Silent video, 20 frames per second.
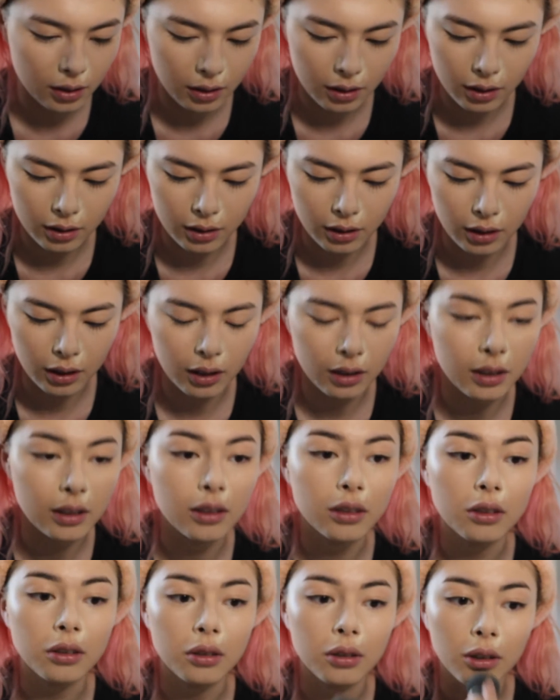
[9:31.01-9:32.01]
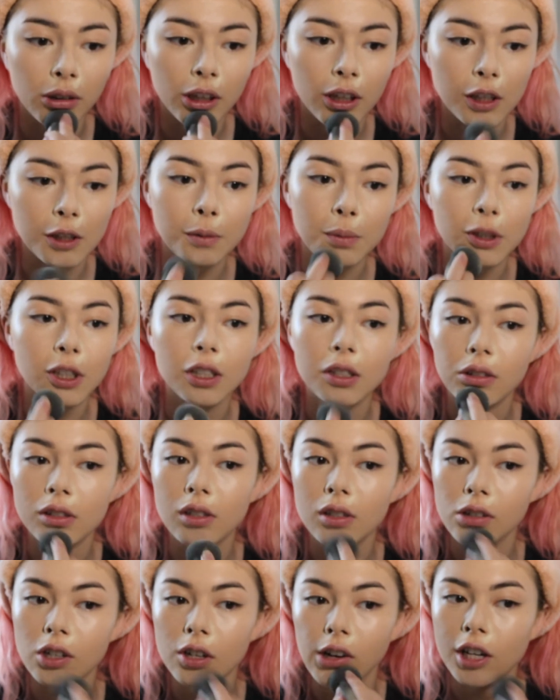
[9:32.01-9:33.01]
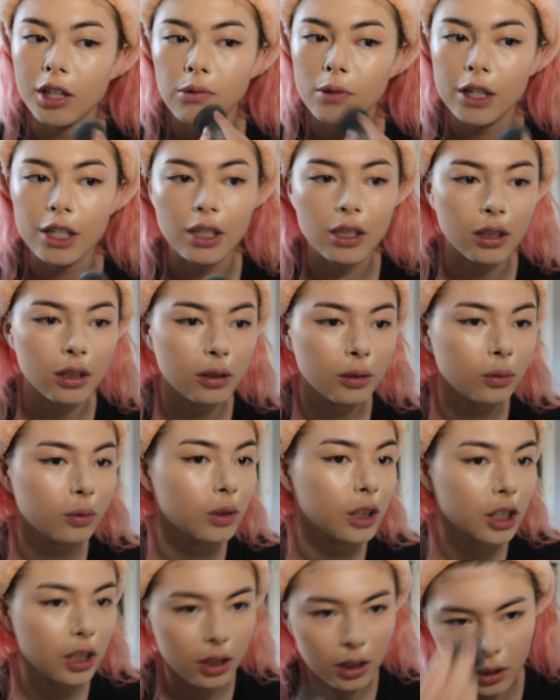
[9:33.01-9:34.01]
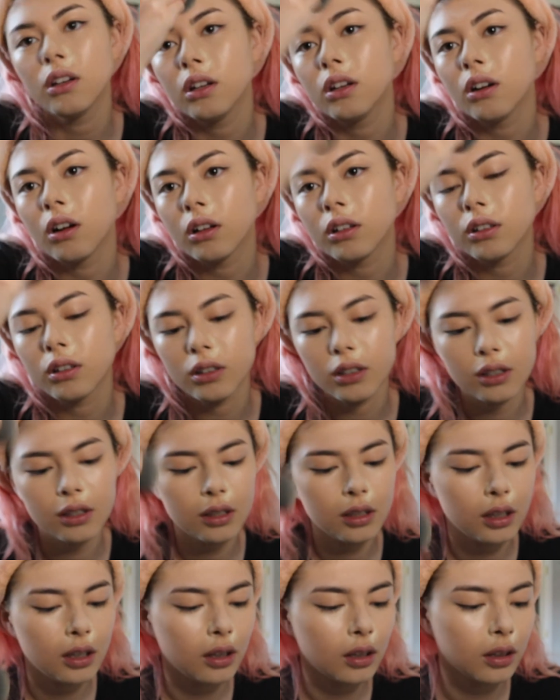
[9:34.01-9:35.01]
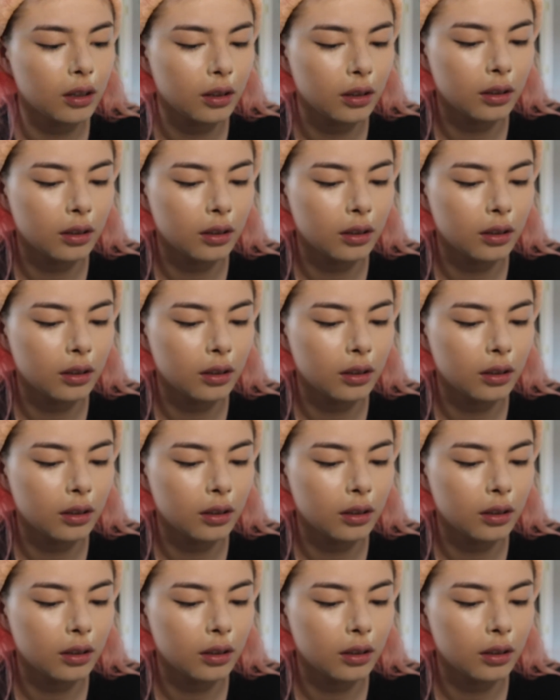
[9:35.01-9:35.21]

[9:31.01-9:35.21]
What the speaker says: doesn't get to experience her graduation, which in all honesty,